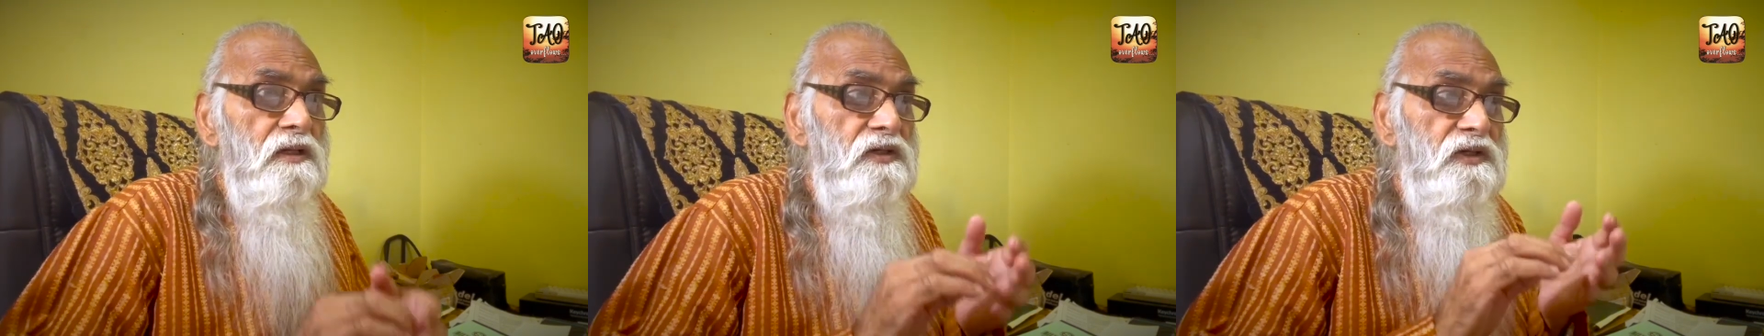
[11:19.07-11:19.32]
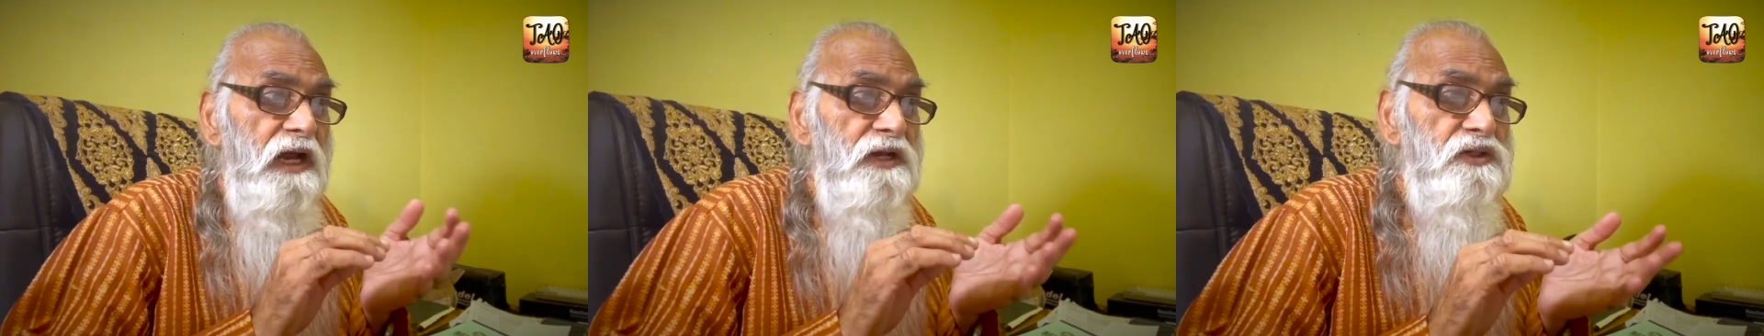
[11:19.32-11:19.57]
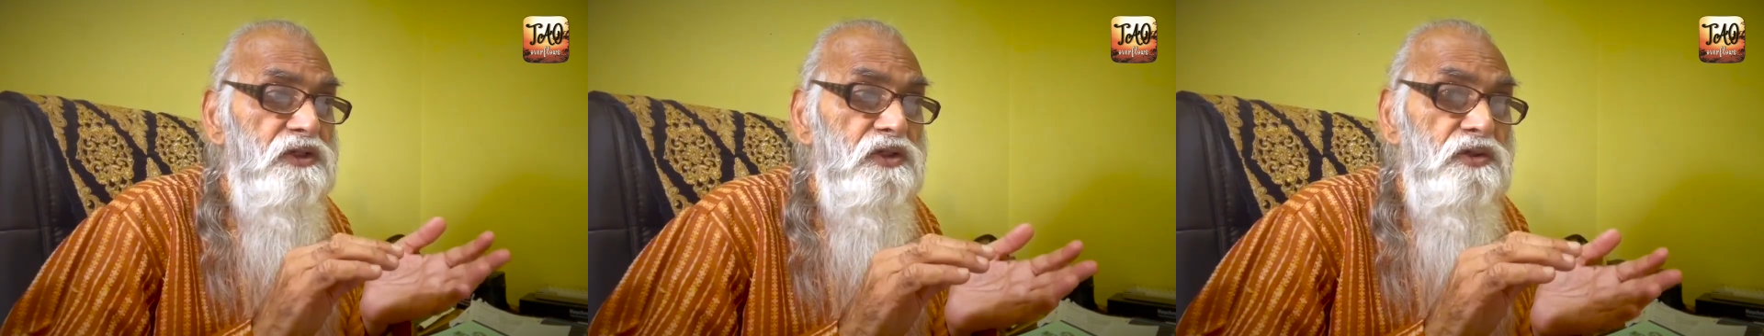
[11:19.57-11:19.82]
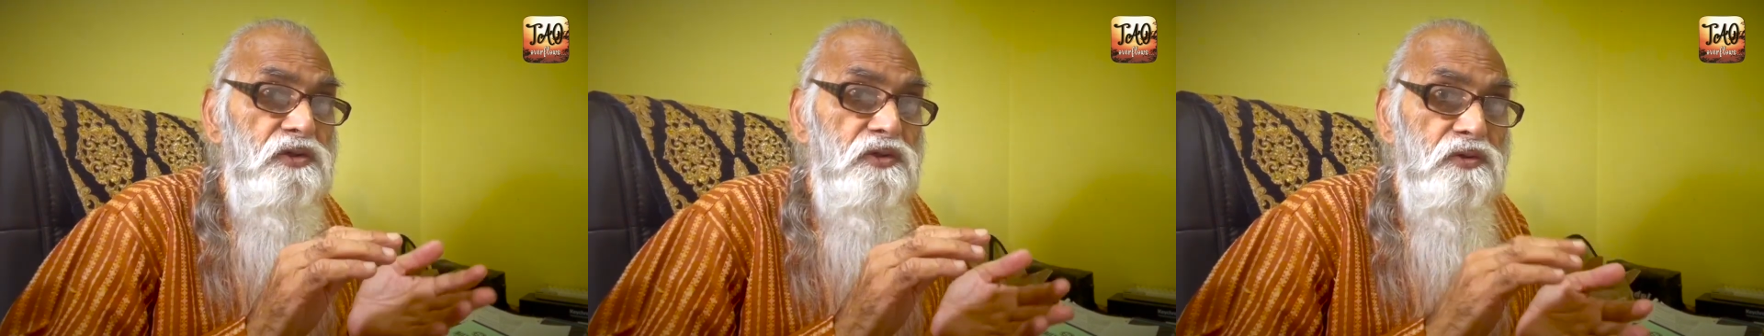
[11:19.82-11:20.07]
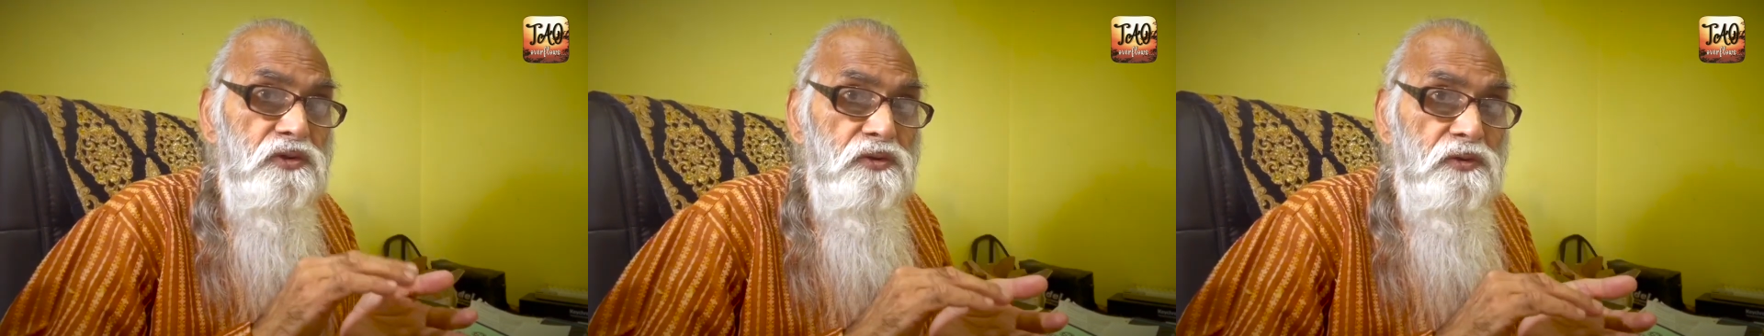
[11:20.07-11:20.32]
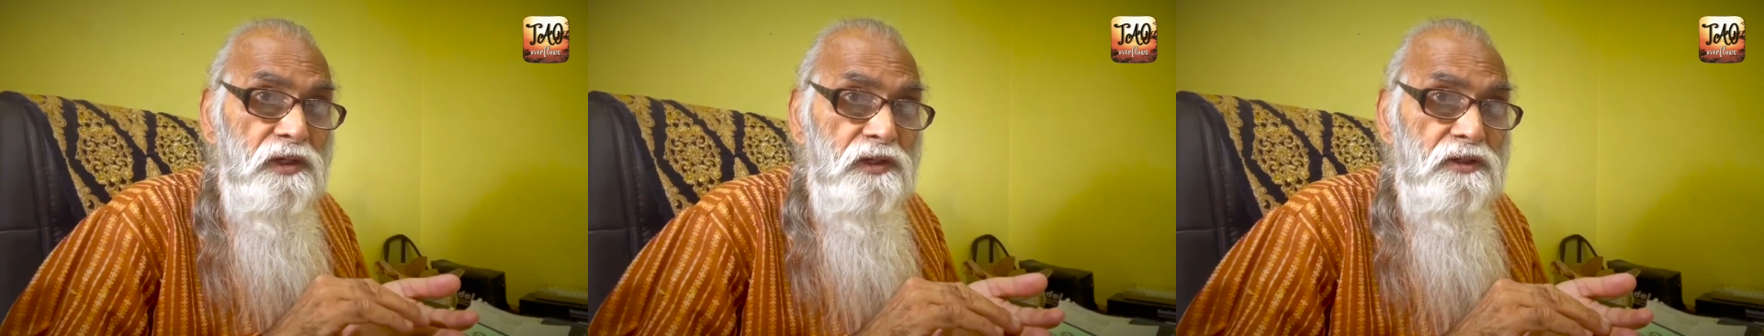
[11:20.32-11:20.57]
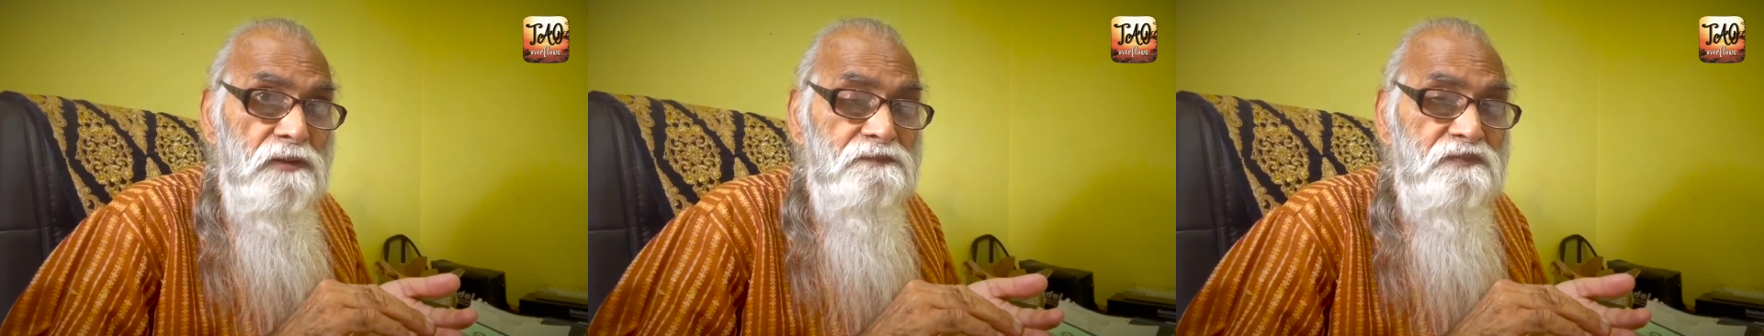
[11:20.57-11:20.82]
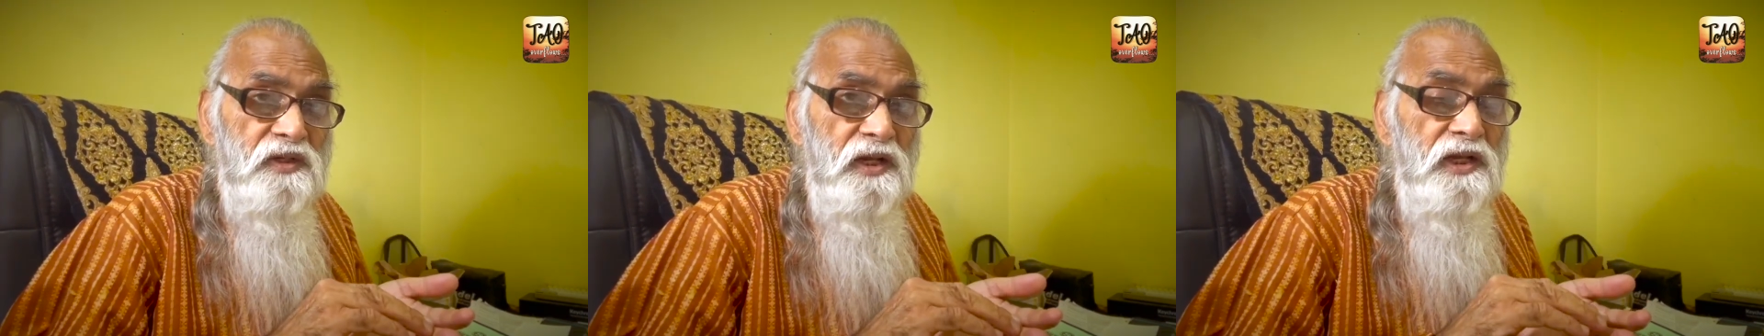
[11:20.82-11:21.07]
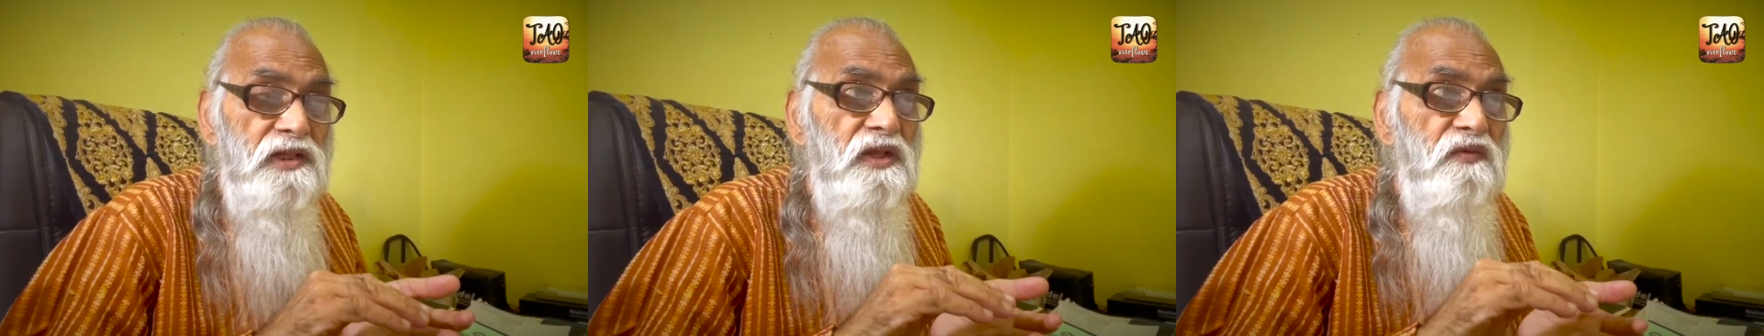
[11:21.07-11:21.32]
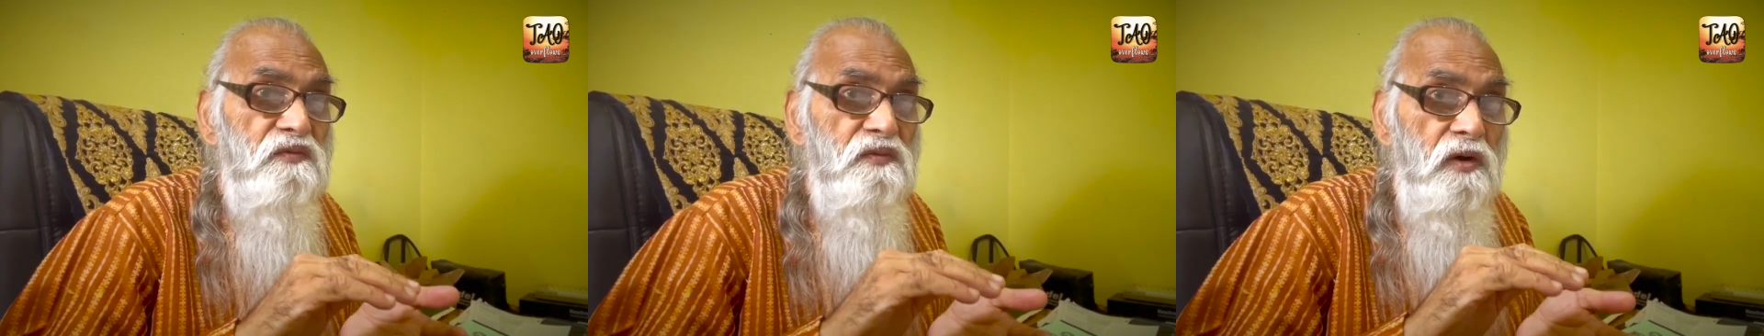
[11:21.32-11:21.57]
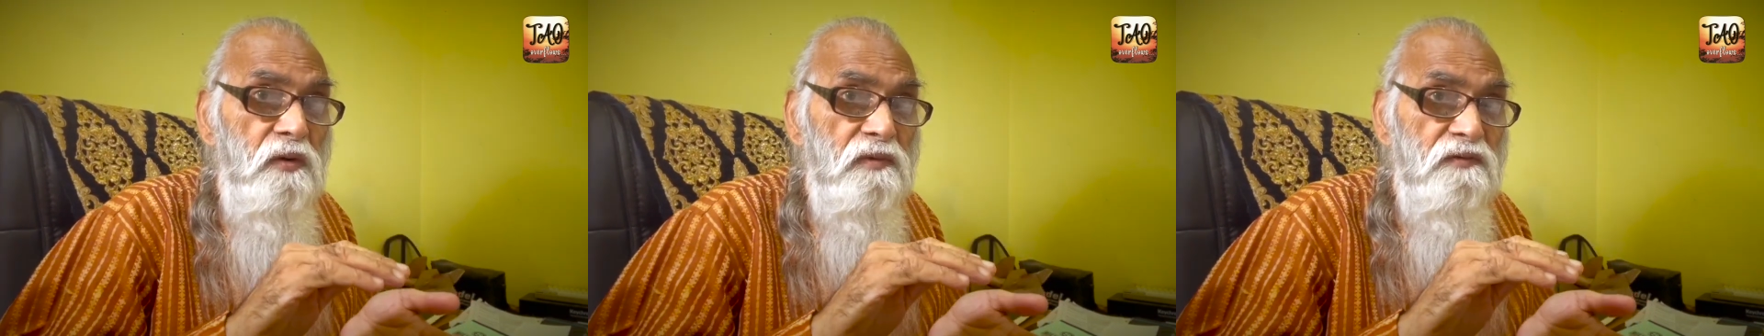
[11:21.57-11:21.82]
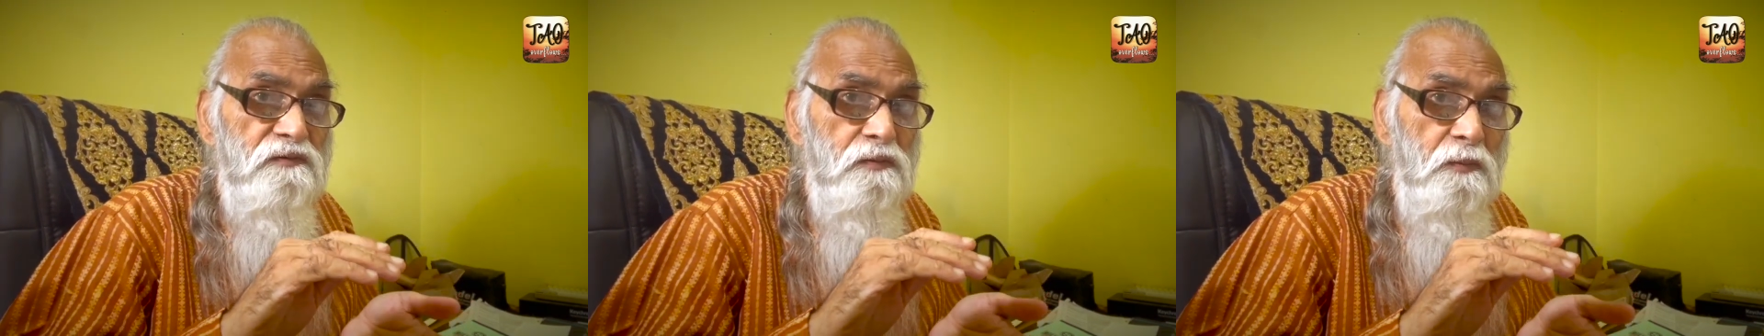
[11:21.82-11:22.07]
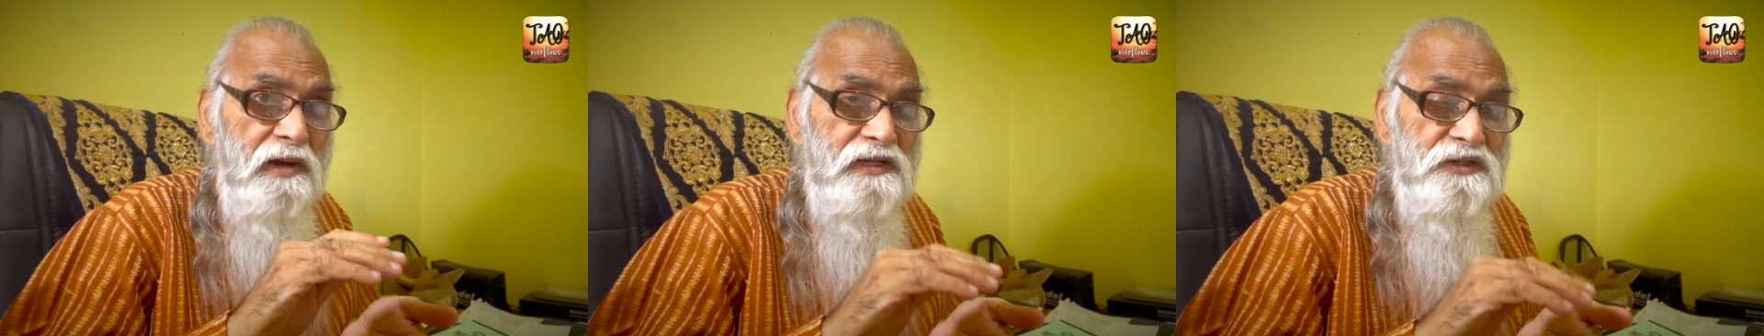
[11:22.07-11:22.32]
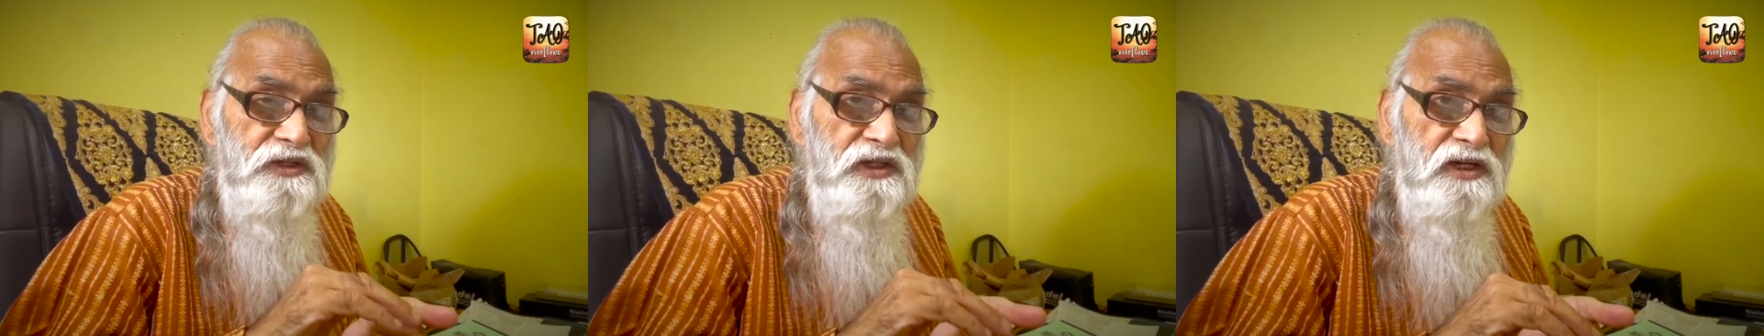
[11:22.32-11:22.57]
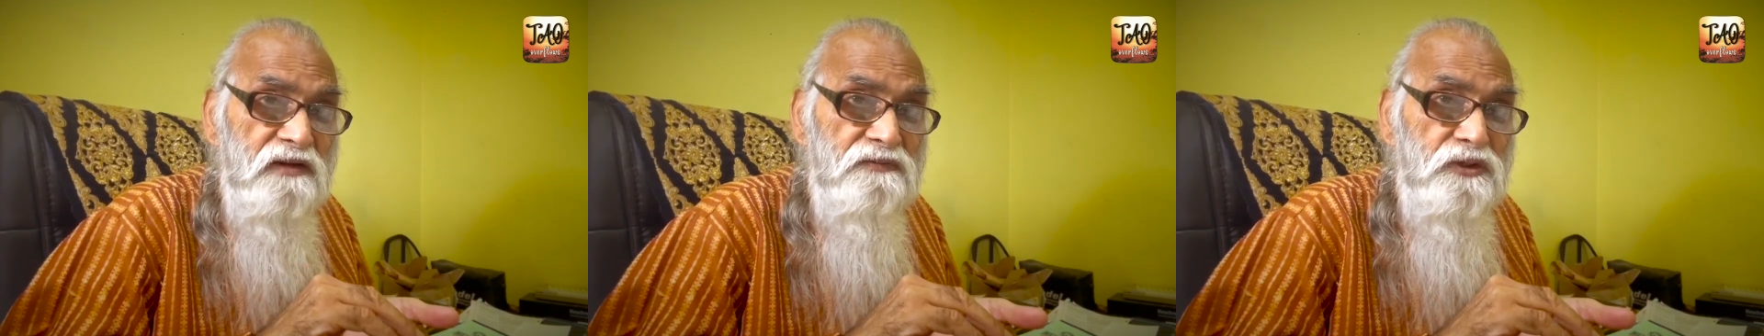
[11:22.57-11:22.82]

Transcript: tries to do to it in the form of mulching of